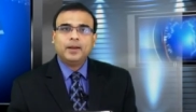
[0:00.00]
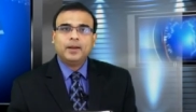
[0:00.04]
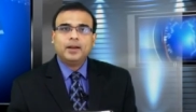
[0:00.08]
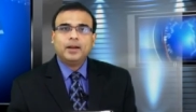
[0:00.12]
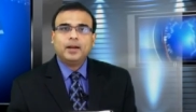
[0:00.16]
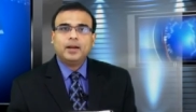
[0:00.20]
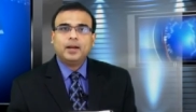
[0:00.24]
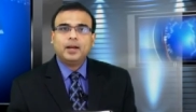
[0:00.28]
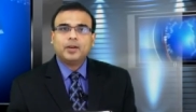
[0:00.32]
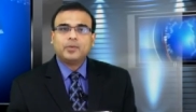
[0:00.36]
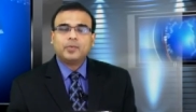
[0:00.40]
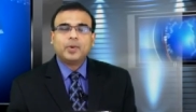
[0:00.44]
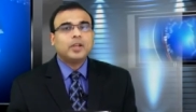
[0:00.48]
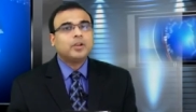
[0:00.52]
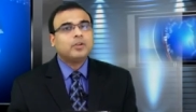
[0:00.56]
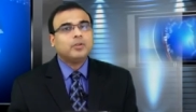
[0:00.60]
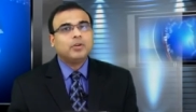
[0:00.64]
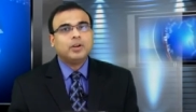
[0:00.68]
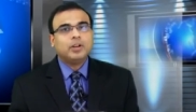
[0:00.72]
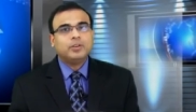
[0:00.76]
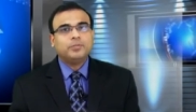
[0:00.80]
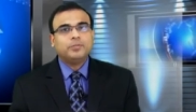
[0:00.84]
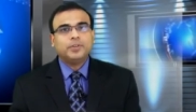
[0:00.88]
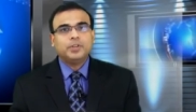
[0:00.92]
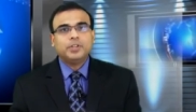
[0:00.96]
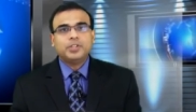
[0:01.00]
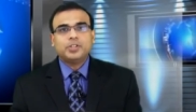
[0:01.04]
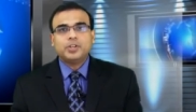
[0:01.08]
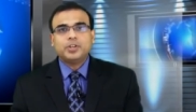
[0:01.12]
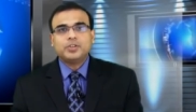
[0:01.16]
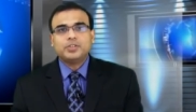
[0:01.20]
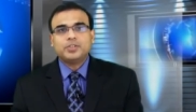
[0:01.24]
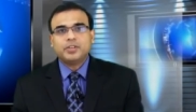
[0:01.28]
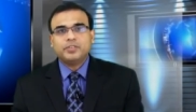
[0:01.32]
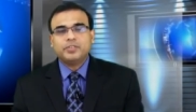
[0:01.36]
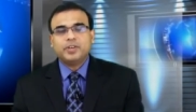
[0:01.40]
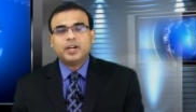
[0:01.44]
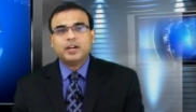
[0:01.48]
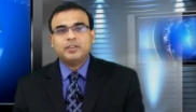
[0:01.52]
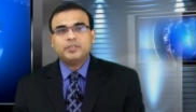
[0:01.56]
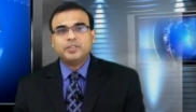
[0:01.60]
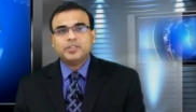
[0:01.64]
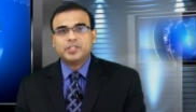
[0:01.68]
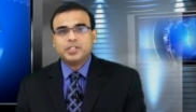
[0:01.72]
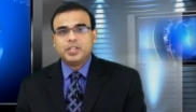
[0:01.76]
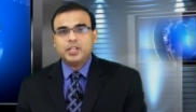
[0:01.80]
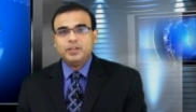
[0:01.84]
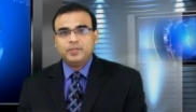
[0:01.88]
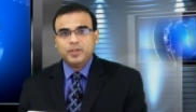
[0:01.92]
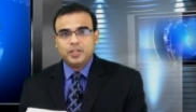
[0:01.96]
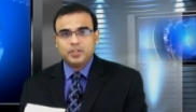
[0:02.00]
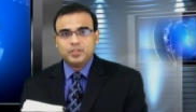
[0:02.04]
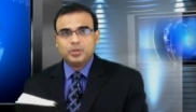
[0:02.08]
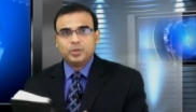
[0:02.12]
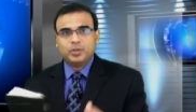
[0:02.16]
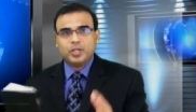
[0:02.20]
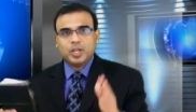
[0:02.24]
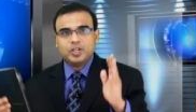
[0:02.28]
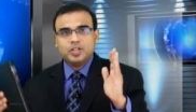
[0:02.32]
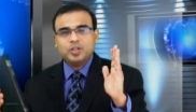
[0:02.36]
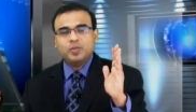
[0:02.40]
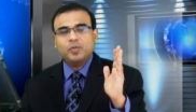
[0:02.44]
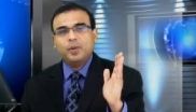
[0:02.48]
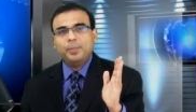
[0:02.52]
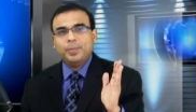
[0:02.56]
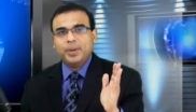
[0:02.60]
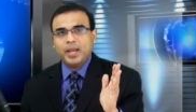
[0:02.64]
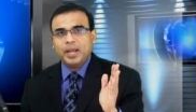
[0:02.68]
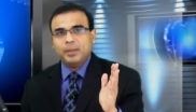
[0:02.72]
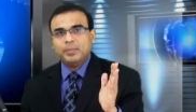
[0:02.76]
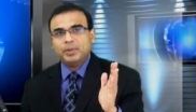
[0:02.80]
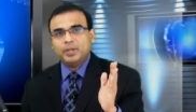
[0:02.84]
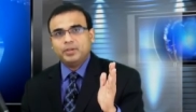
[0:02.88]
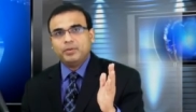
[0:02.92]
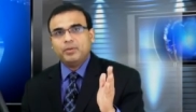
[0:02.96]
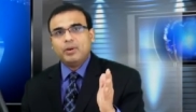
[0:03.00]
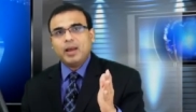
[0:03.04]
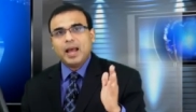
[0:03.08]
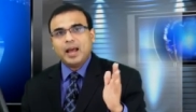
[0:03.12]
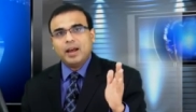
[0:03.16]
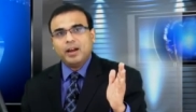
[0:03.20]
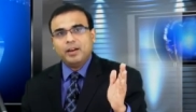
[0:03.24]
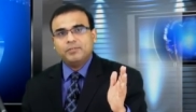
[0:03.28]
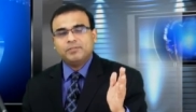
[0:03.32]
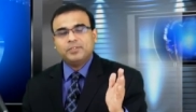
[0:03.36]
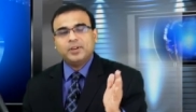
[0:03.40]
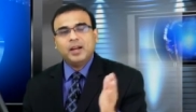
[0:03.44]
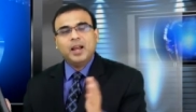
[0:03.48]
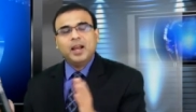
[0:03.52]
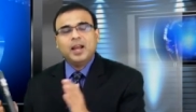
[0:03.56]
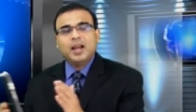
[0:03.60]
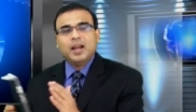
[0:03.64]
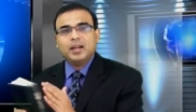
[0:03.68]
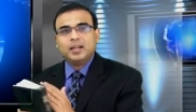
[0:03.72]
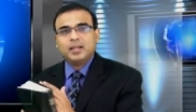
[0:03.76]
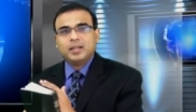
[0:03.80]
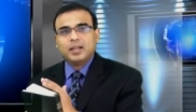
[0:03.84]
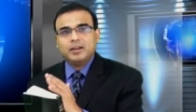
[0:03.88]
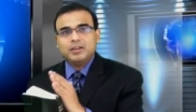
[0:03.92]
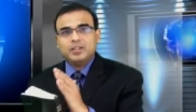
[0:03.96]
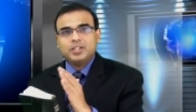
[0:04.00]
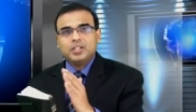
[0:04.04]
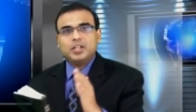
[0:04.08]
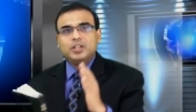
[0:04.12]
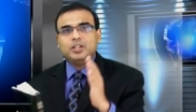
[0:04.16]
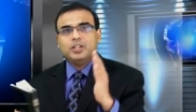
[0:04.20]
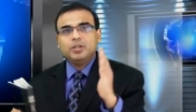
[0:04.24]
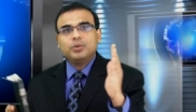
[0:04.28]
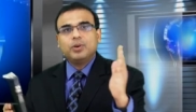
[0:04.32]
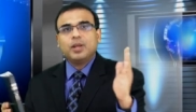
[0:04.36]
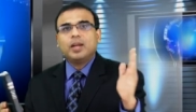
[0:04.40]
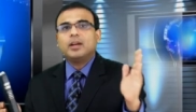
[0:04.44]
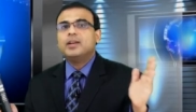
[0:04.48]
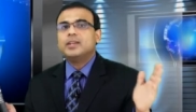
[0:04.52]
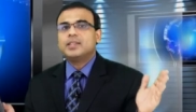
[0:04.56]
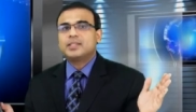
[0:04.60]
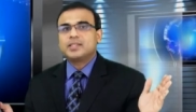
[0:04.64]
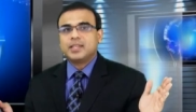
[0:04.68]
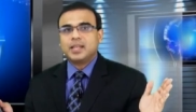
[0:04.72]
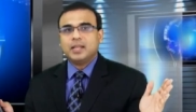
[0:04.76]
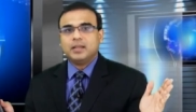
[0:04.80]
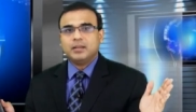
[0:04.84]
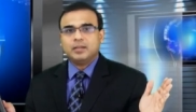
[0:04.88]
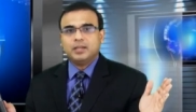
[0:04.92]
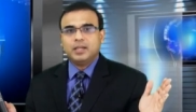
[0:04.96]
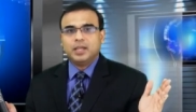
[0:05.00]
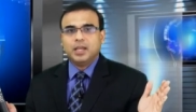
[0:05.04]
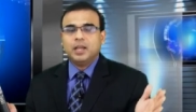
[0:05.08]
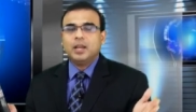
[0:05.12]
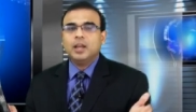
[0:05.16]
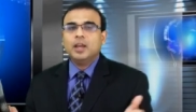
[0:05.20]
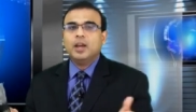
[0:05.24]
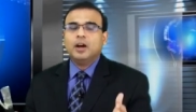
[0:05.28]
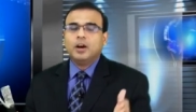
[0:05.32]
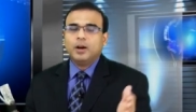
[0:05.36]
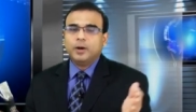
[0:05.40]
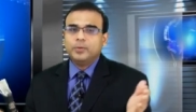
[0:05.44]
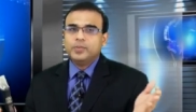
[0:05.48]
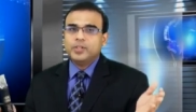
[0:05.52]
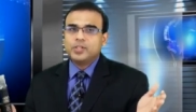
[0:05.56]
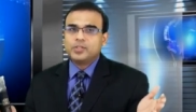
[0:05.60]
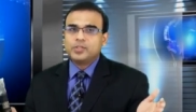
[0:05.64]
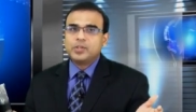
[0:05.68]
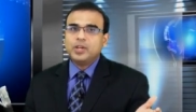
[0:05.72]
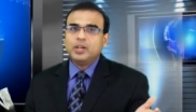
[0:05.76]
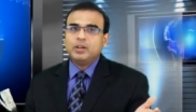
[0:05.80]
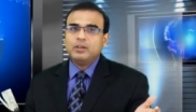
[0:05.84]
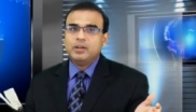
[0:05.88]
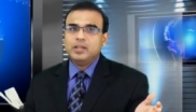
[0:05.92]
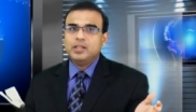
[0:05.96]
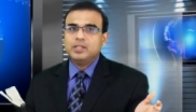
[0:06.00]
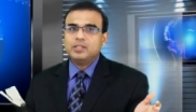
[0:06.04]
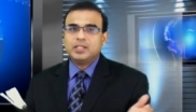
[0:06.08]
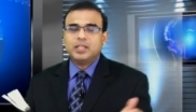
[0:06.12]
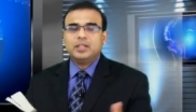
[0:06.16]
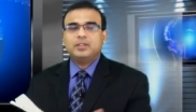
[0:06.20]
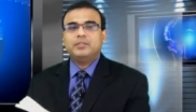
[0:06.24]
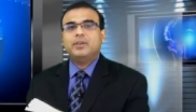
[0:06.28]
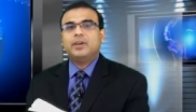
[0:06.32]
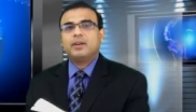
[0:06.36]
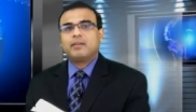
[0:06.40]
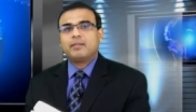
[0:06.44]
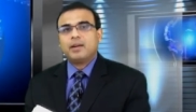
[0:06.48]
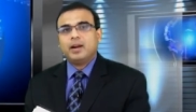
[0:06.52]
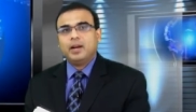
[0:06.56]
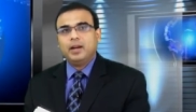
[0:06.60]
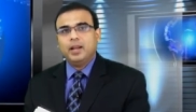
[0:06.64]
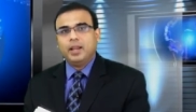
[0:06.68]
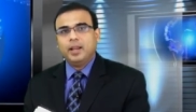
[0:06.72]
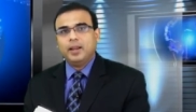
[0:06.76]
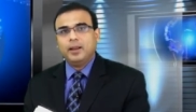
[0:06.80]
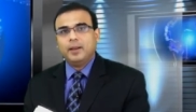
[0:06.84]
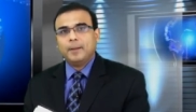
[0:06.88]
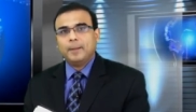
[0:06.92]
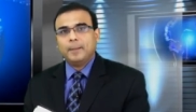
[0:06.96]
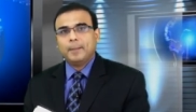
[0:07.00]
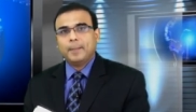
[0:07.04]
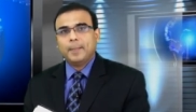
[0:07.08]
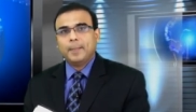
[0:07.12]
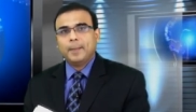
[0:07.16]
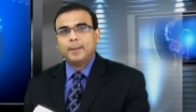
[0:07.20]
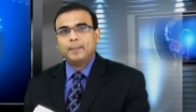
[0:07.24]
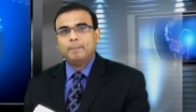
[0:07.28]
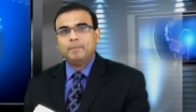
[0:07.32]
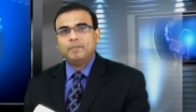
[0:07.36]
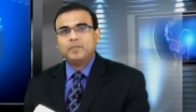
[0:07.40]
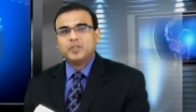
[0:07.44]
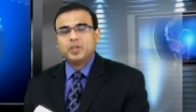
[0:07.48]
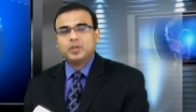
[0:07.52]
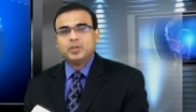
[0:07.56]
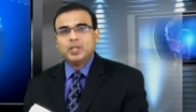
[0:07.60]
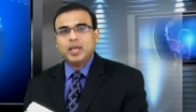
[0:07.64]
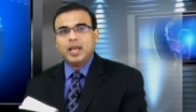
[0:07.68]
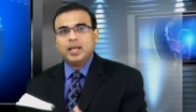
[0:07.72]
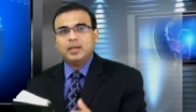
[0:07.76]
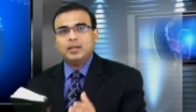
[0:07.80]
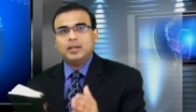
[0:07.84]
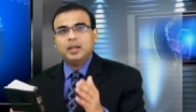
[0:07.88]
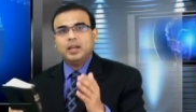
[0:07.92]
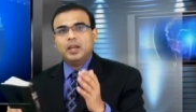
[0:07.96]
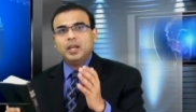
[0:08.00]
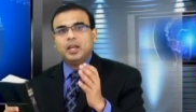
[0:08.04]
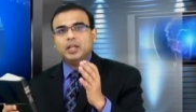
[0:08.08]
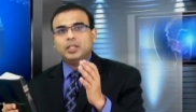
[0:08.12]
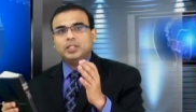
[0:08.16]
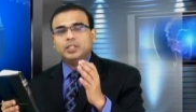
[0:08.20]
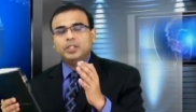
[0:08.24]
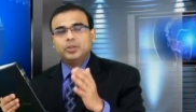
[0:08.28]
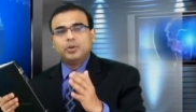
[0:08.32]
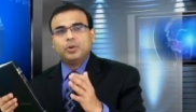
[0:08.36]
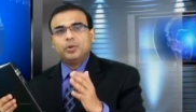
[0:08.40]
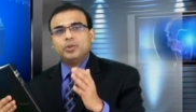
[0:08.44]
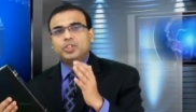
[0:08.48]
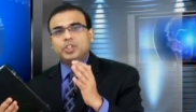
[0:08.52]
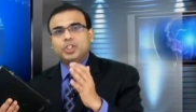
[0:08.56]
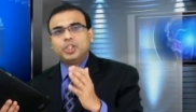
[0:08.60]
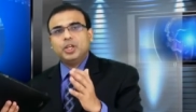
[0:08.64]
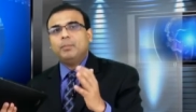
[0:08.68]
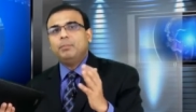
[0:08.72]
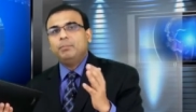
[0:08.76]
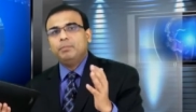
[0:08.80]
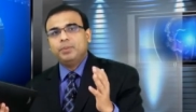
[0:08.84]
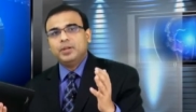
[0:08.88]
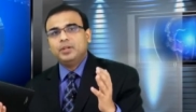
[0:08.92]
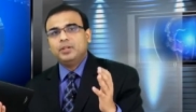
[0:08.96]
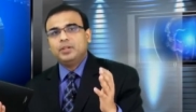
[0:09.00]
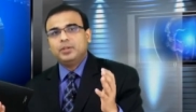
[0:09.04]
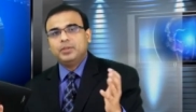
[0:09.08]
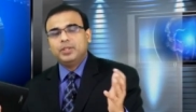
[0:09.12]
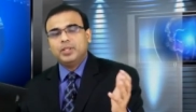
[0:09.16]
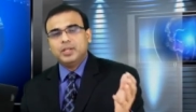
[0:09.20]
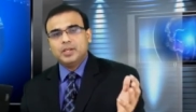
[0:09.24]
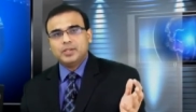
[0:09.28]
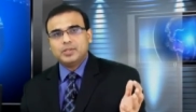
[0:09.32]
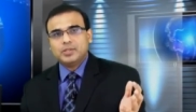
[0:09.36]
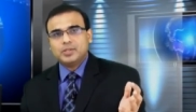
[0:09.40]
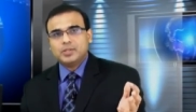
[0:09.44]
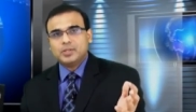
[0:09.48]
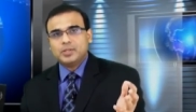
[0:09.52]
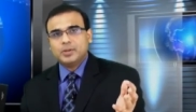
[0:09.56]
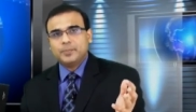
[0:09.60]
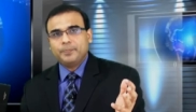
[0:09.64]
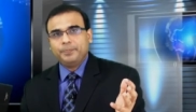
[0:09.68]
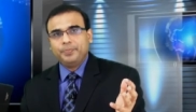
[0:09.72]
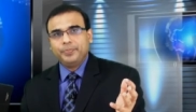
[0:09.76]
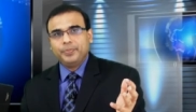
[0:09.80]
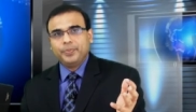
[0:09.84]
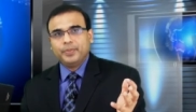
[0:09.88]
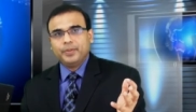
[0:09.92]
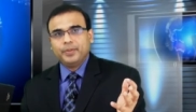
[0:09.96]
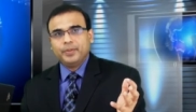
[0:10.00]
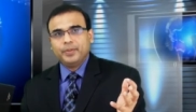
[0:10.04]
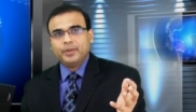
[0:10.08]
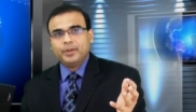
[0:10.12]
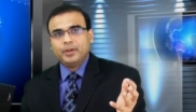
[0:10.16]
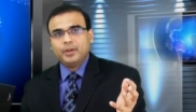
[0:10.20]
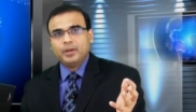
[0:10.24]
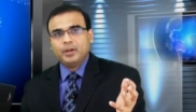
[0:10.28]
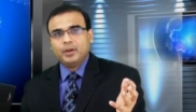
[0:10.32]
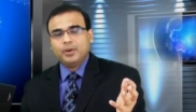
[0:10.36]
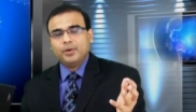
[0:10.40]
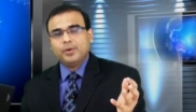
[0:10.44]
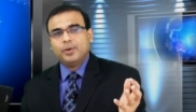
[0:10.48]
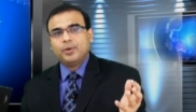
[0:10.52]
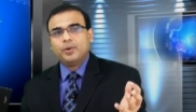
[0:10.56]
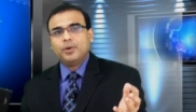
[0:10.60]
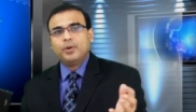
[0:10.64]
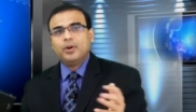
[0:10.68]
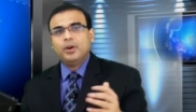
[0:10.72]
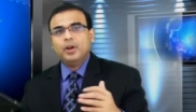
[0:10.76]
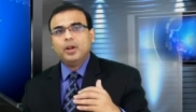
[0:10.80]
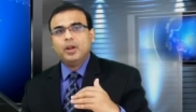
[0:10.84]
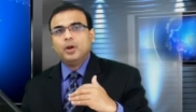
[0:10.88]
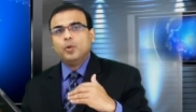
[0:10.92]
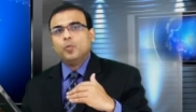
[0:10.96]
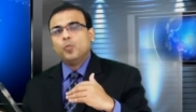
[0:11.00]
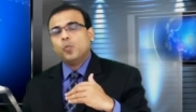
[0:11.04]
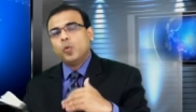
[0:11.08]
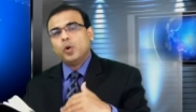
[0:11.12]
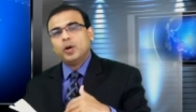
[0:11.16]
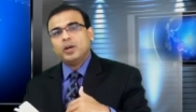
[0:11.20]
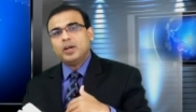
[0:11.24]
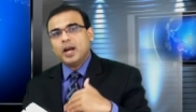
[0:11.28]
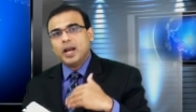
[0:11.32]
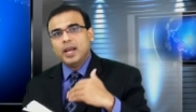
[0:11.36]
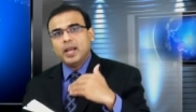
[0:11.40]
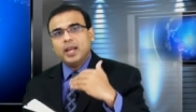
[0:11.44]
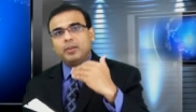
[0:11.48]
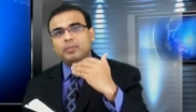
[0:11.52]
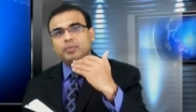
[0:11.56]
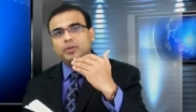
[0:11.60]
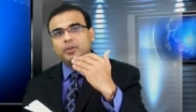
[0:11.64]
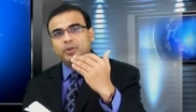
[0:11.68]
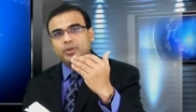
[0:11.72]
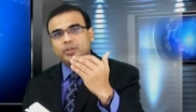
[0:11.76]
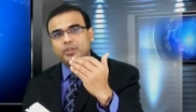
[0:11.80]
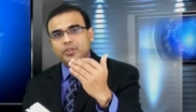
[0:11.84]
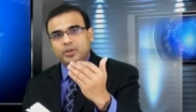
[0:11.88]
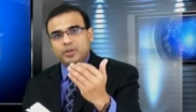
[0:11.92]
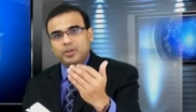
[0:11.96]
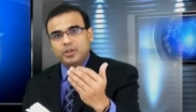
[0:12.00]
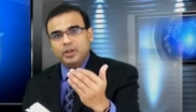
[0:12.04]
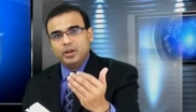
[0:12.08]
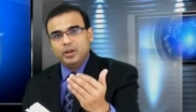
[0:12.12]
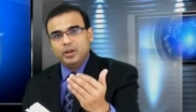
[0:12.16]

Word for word: uh, recorded versions of Harvest TV so that you will be able to have a continued understanding of the series that we are running. So that you don't jump into this or what I am going to